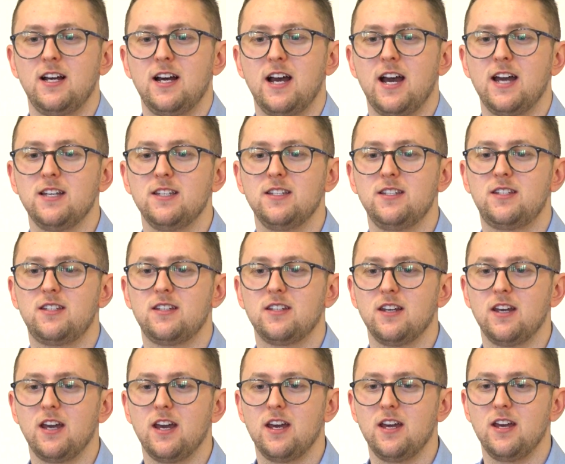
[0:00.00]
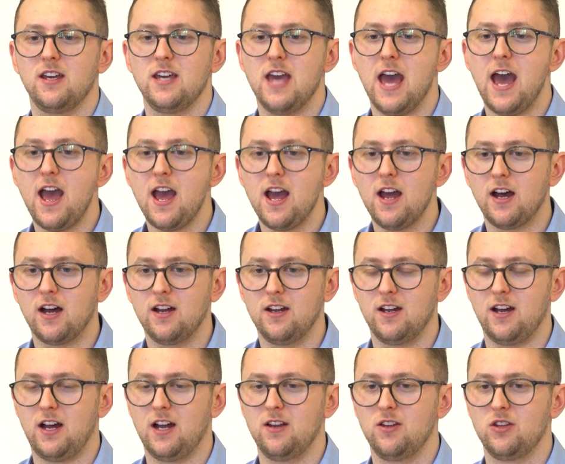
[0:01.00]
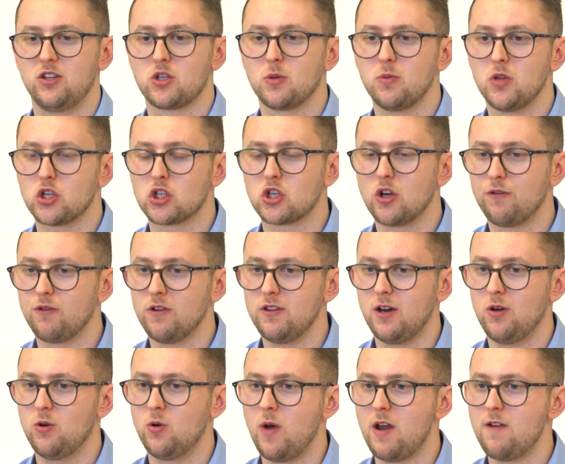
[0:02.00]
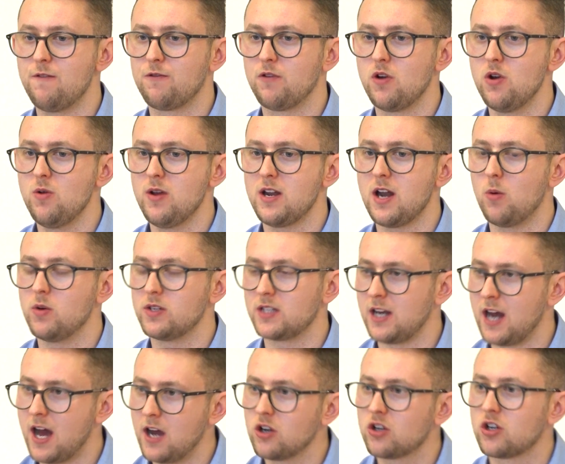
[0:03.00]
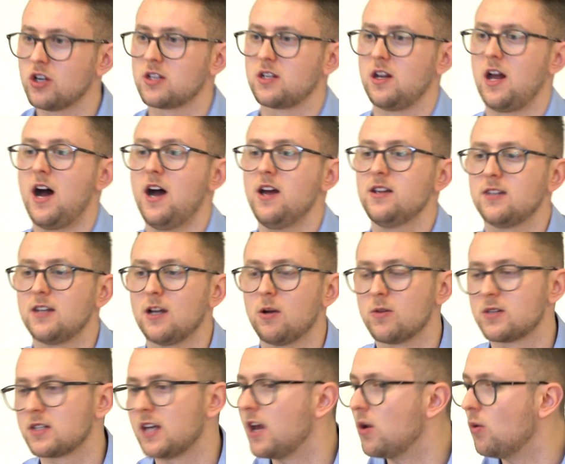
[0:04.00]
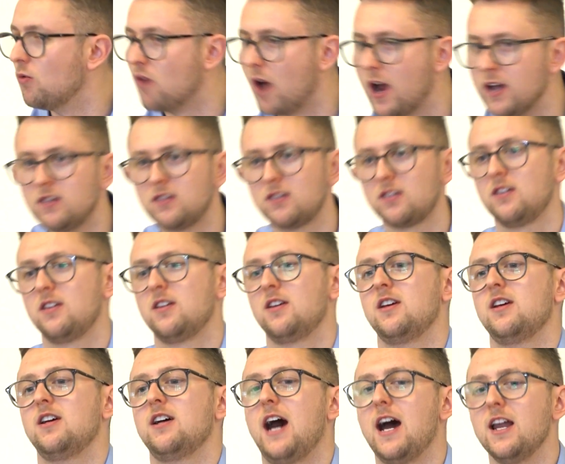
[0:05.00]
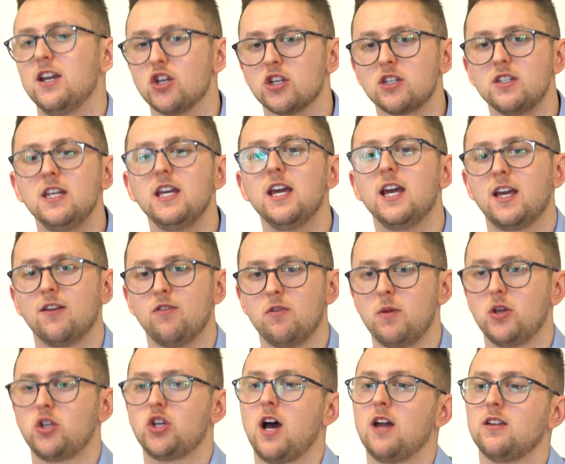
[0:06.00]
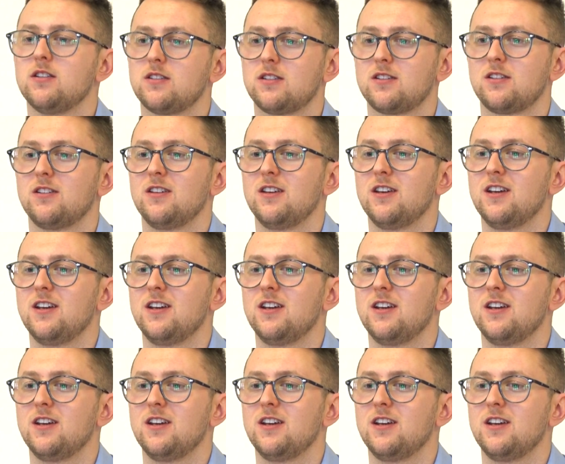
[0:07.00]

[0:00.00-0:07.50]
and uh, yeah, I, I, some of the suffering that we went through, and I was an anxious lad, and I was like, right, I just need to give him a chance.